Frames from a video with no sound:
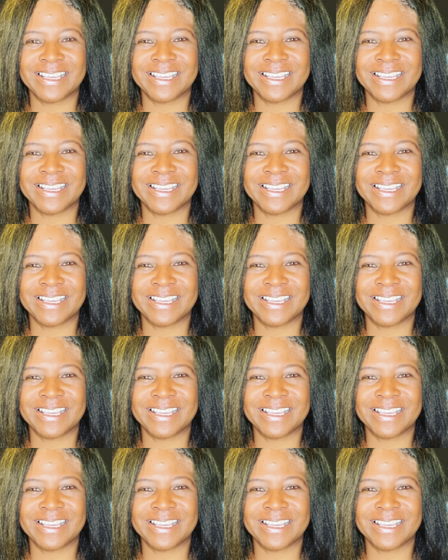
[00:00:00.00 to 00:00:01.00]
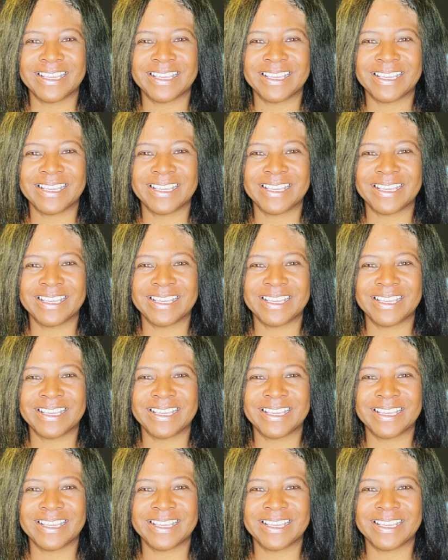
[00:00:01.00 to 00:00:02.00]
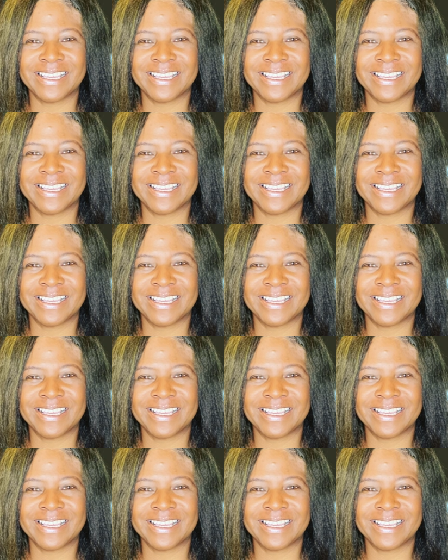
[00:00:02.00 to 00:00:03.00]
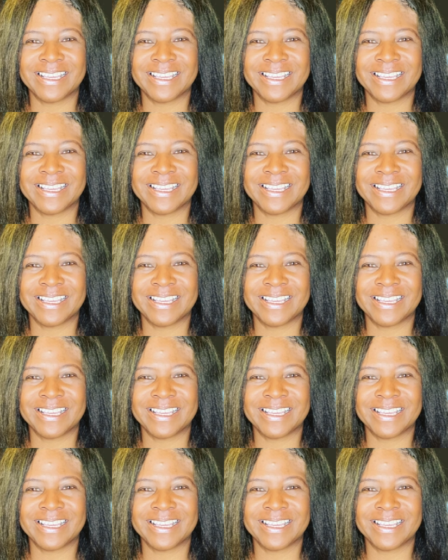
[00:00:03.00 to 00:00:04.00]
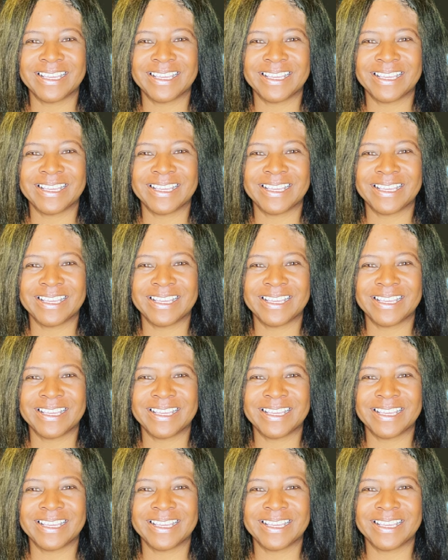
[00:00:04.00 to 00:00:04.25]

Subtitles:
(no lip movement)